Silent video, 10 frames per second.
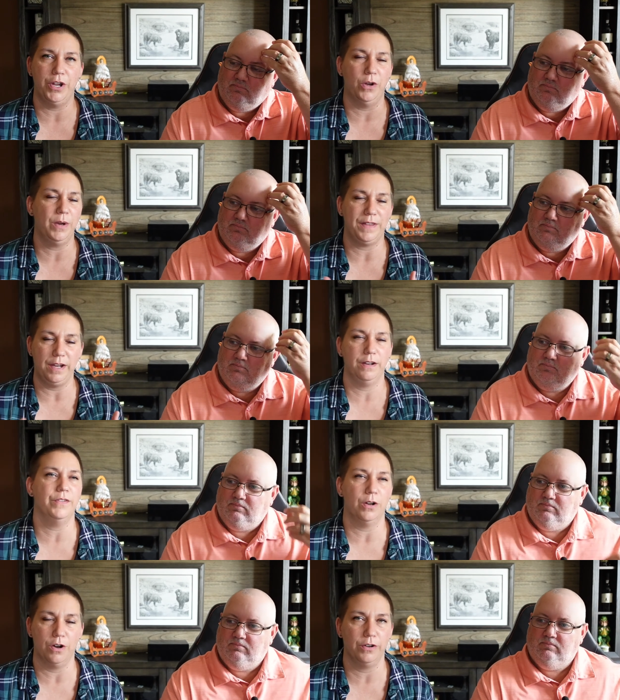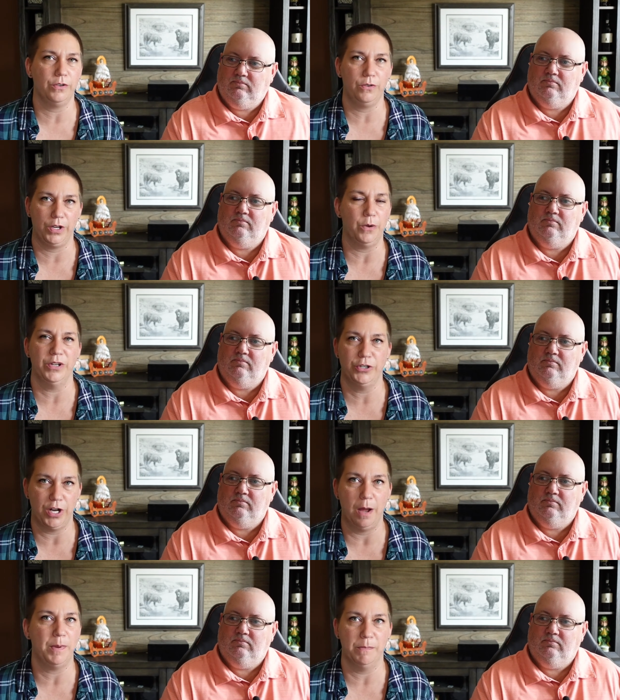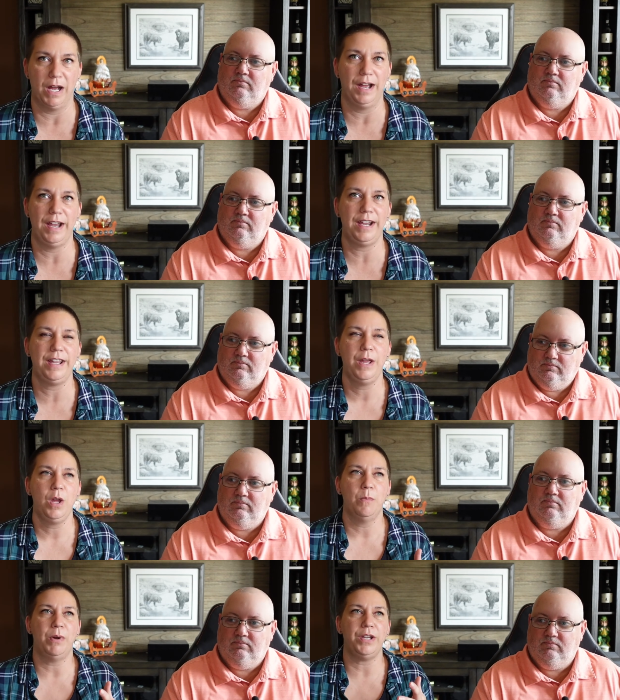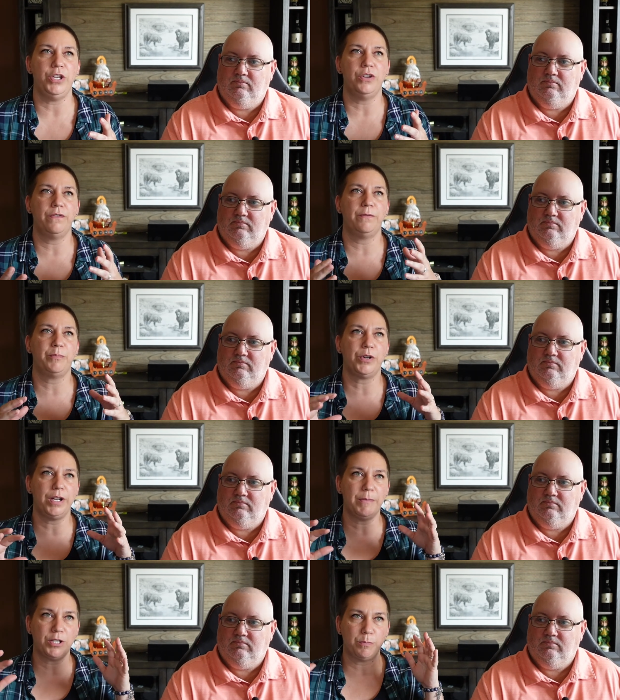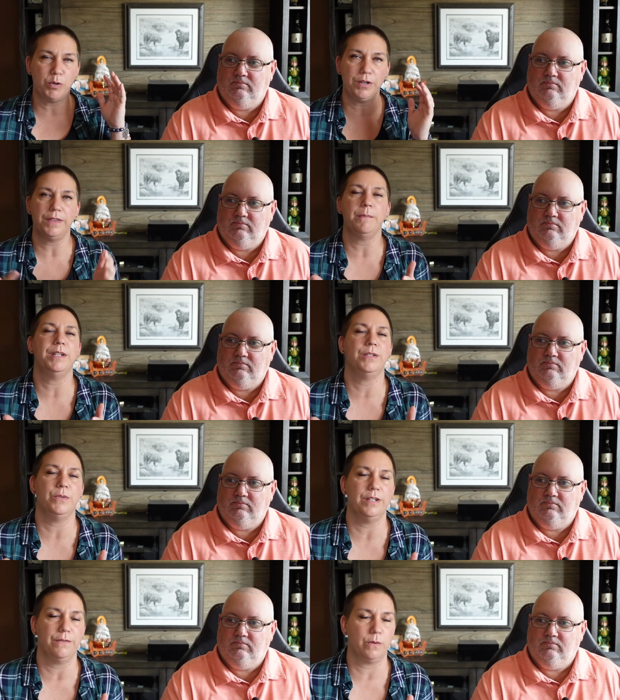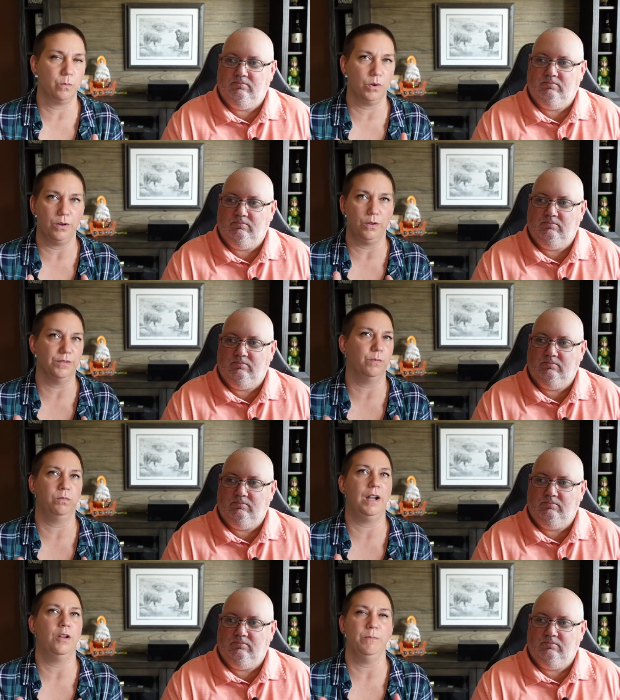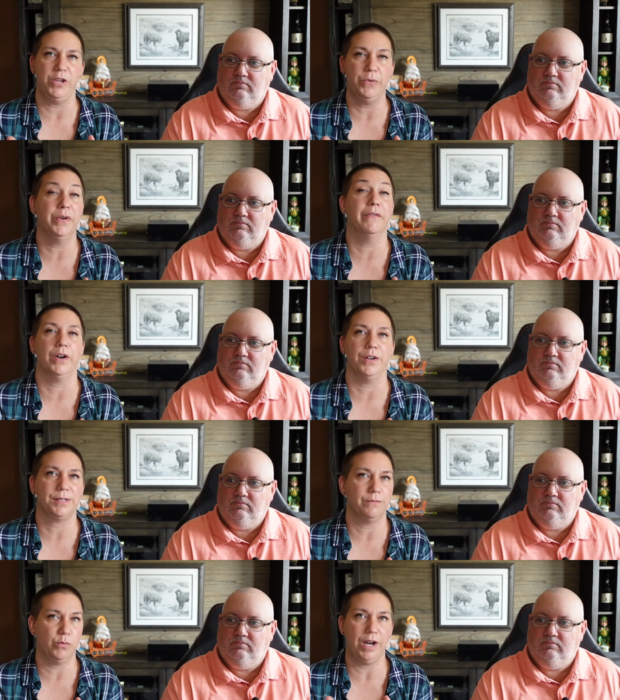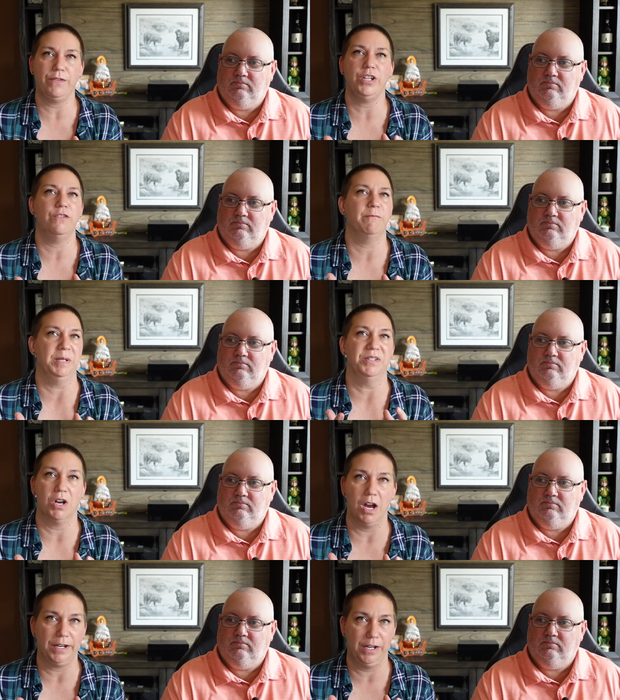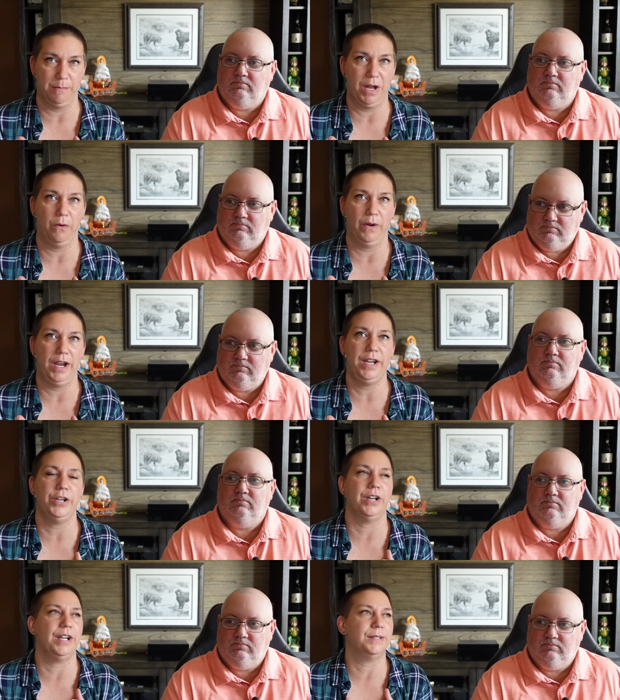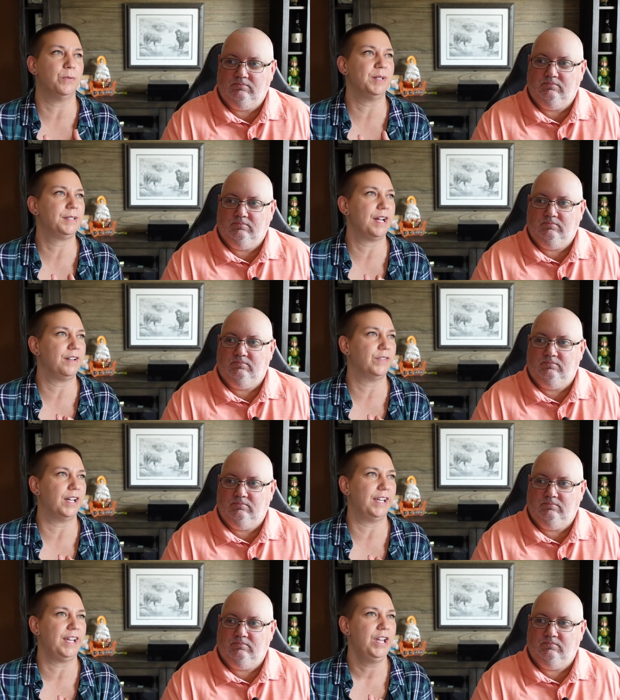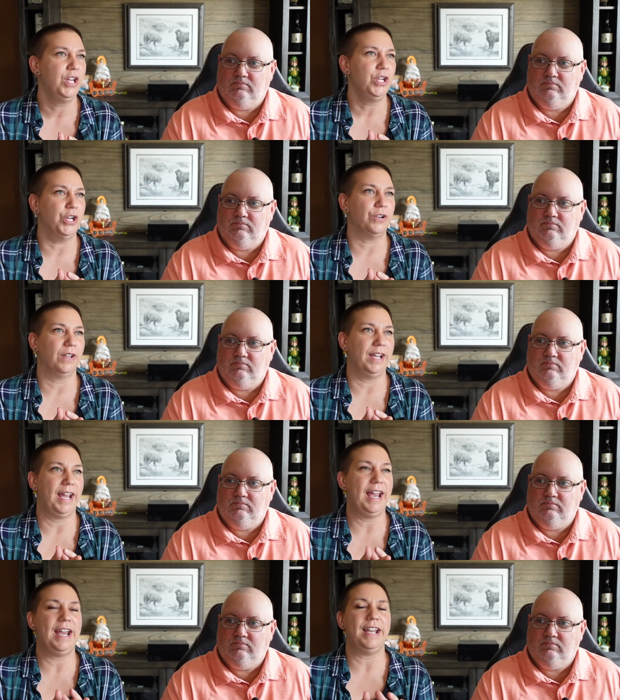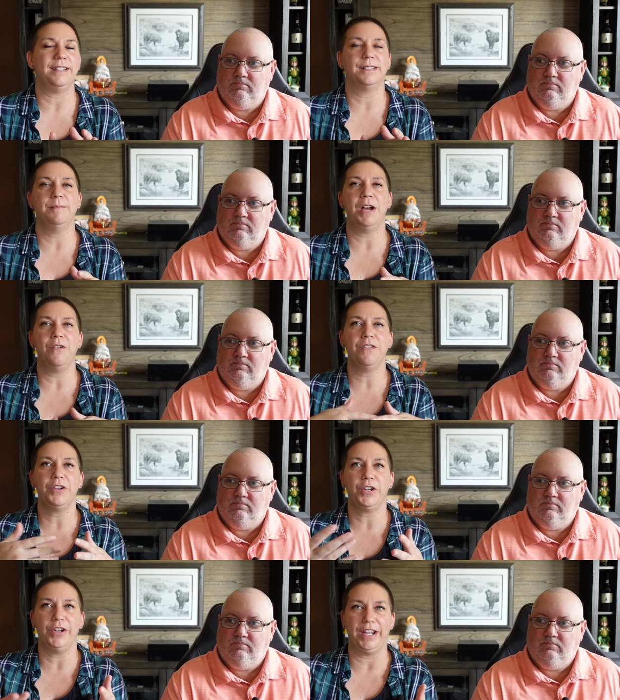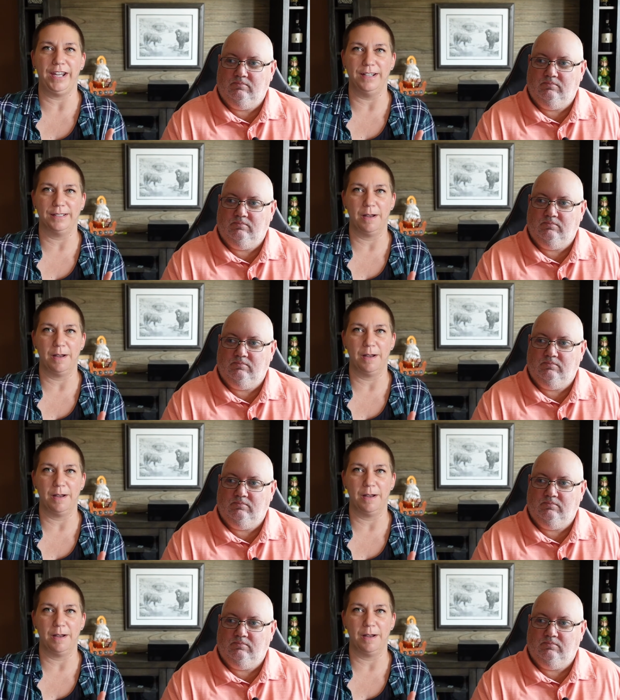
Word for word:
Speaker 1: know at the end of an article, go and shop and buy. Mm-hmm. But you've pretty much put them into a different world, realm, universe of whatever you've been talking about, right? You're, it's almost kind of like you're like, hey, smell the cookies.